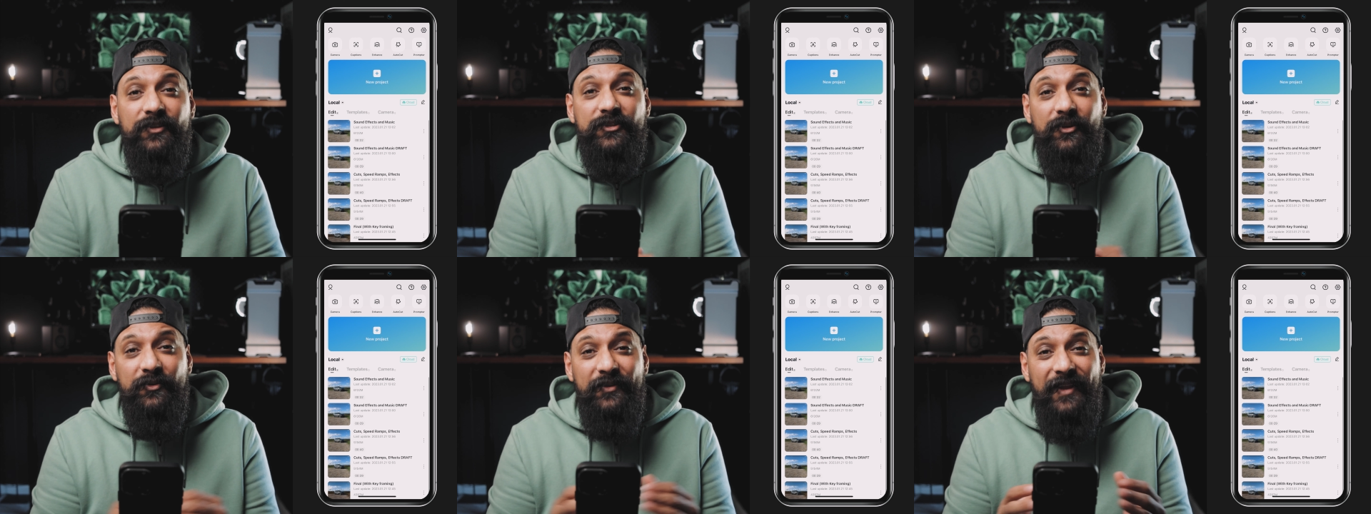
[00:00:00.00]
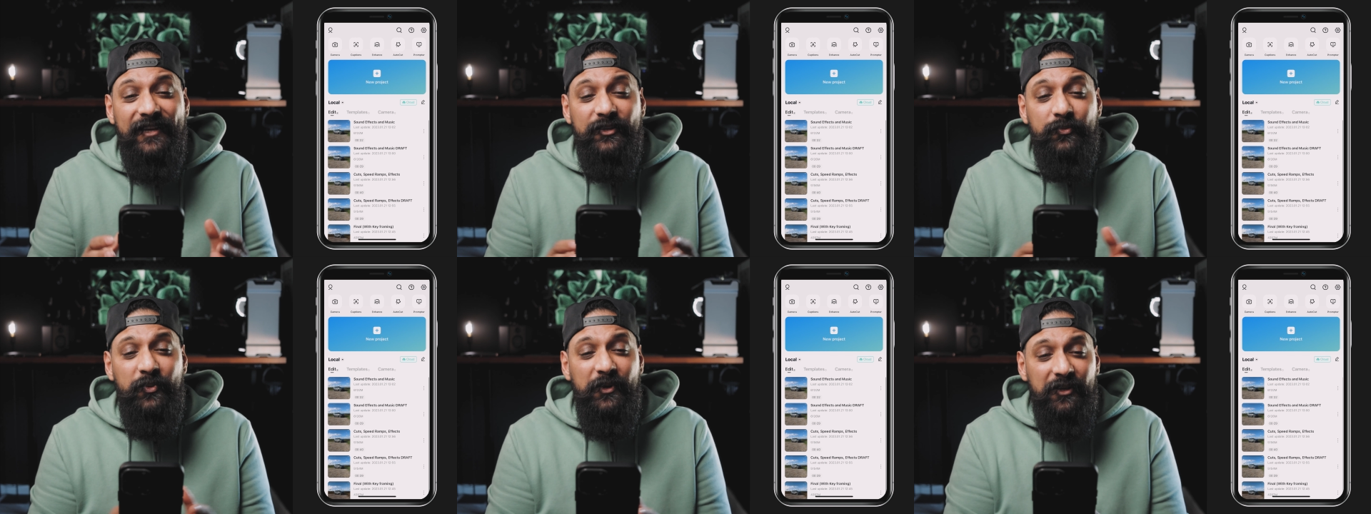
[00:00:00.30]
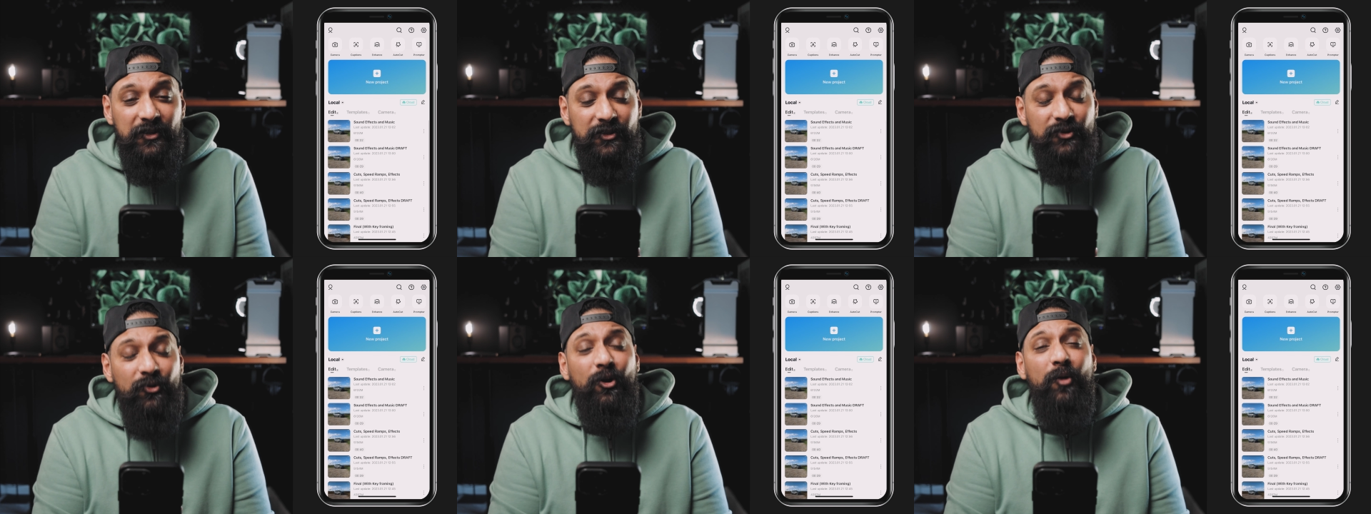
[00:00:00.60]
So next we're
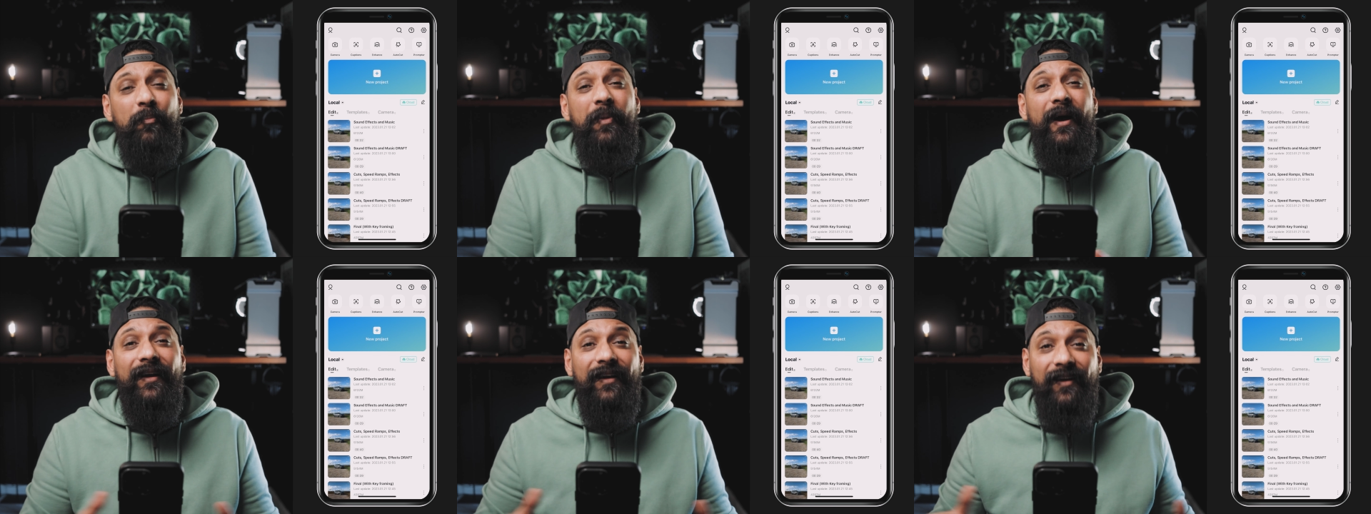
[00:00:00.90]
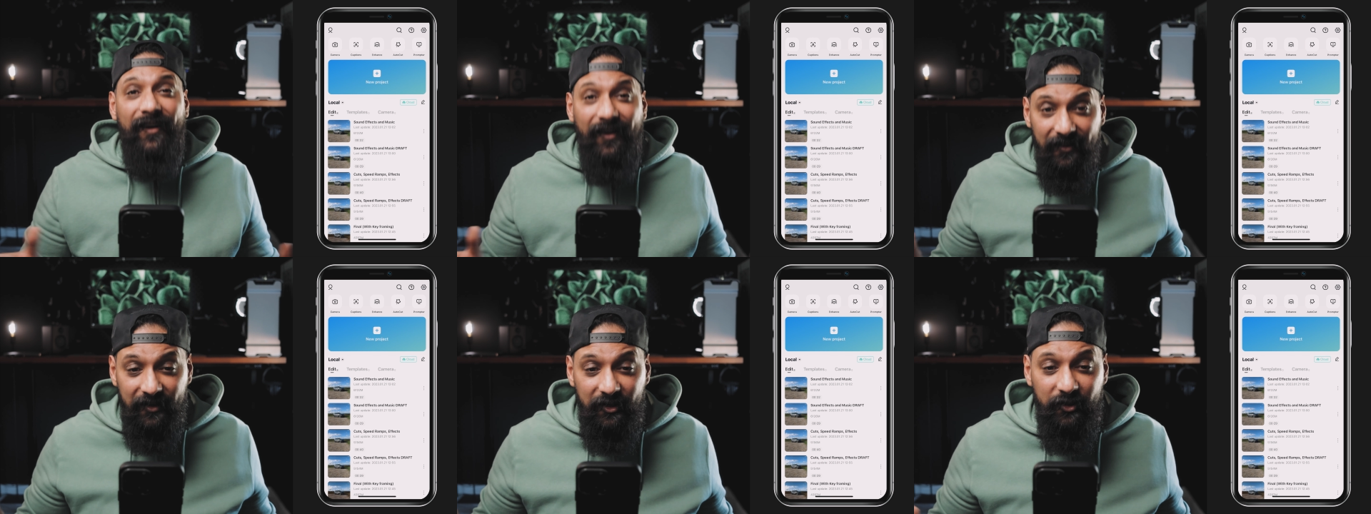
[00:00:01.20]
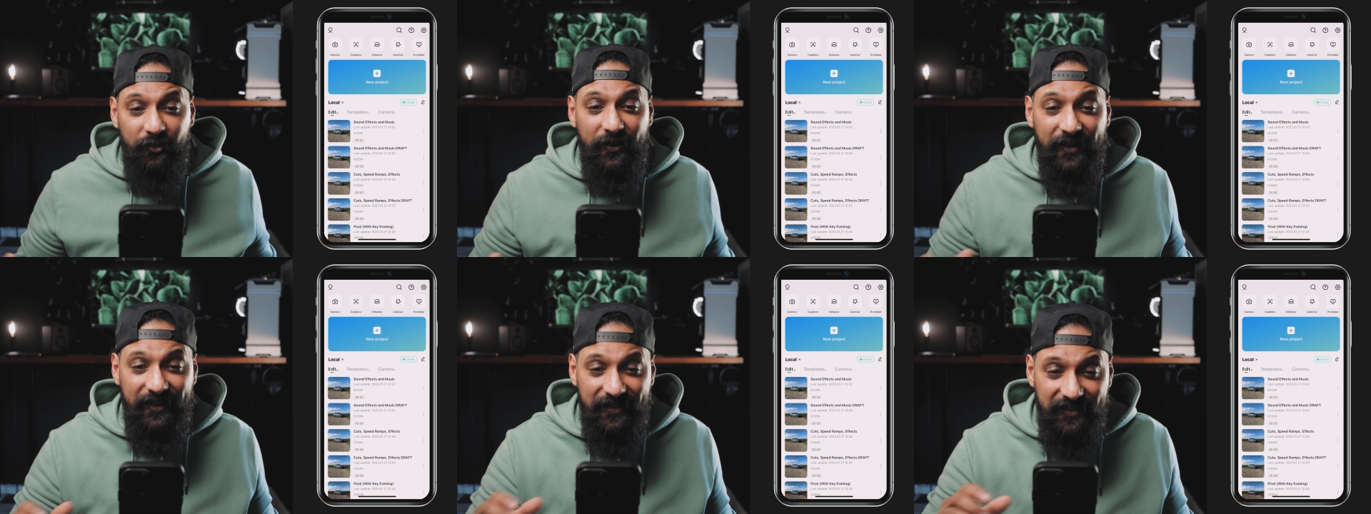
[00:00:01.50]
going to talk about color
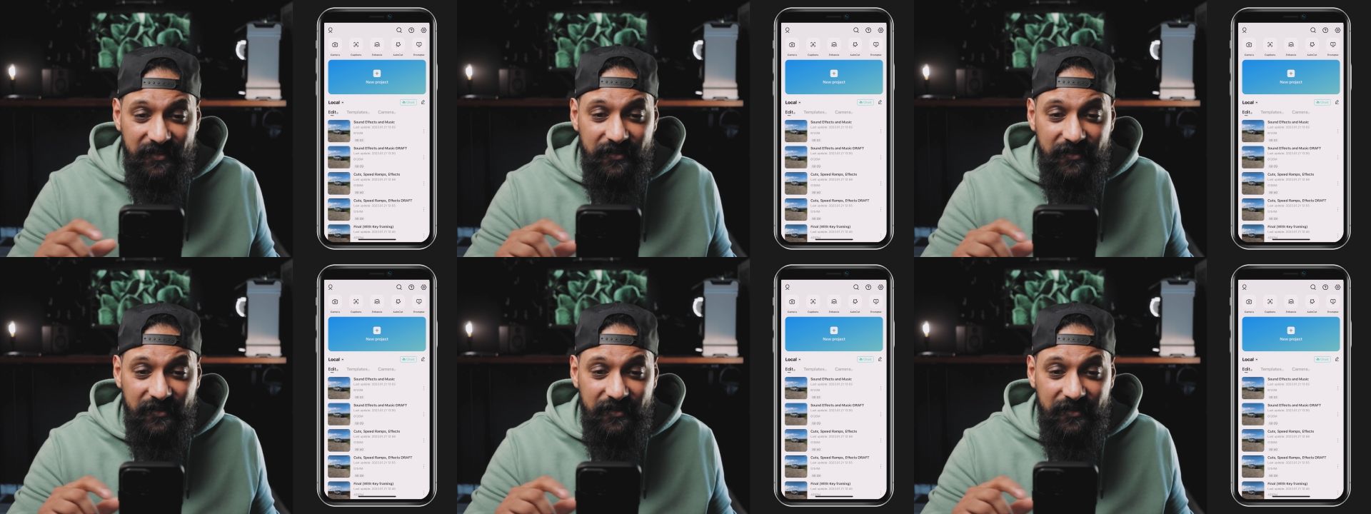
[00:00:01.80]
grade.